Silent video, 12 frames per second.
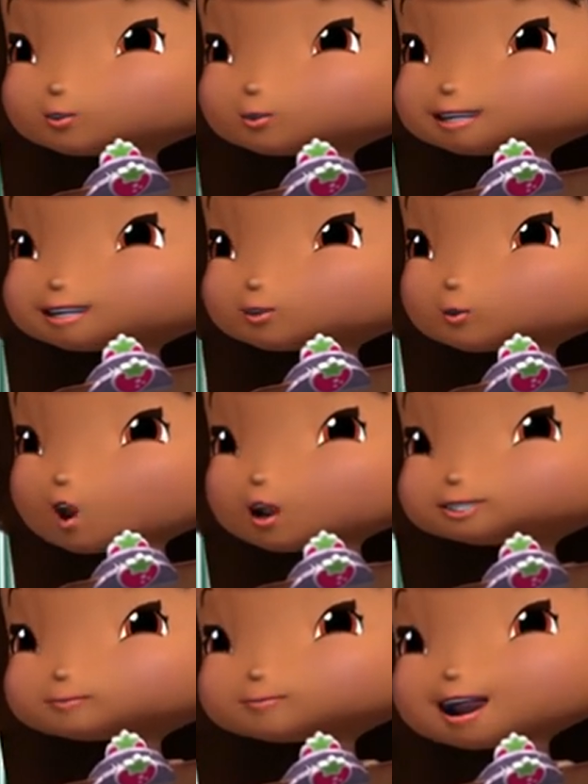What are you
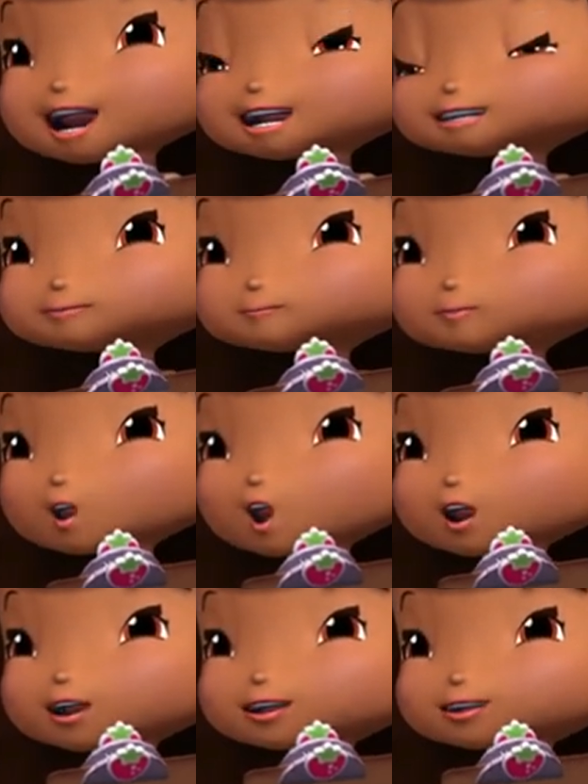all smiling
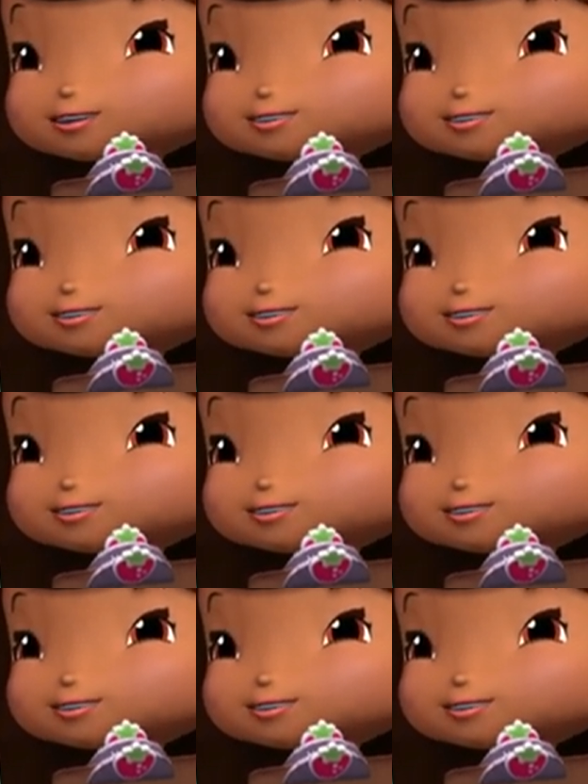about?